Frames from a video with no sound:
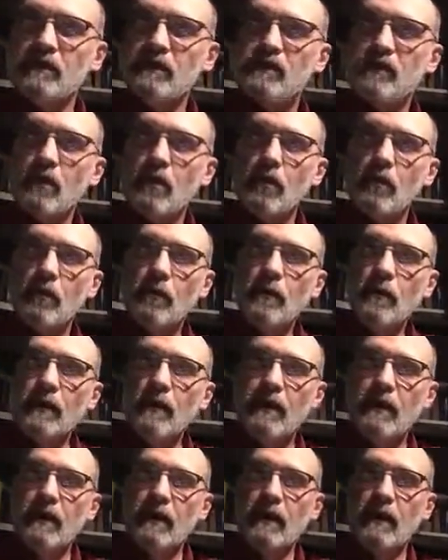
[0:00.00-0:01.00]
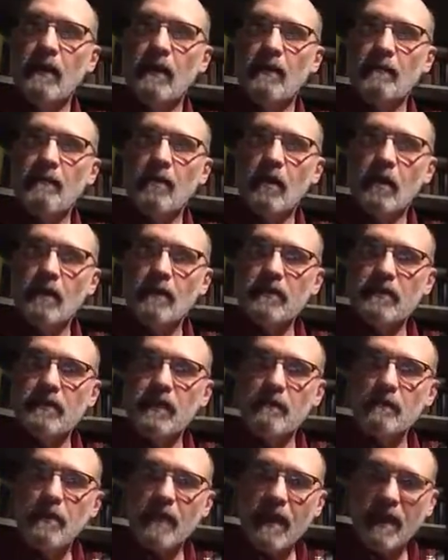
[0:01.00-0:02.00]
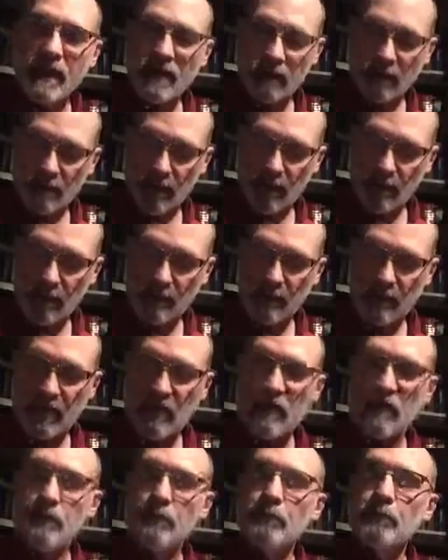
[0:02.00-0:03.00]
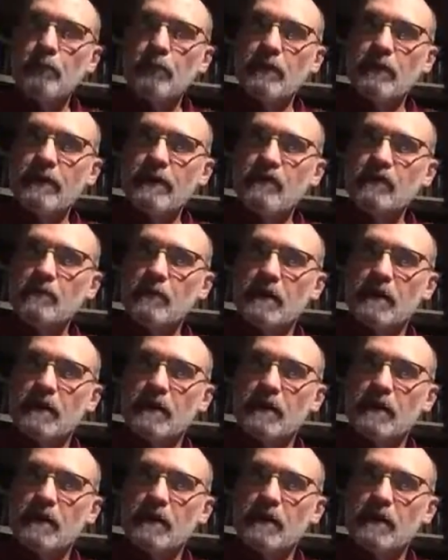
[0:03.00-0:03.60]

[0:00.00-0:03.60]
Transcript: So on the back of the bridge,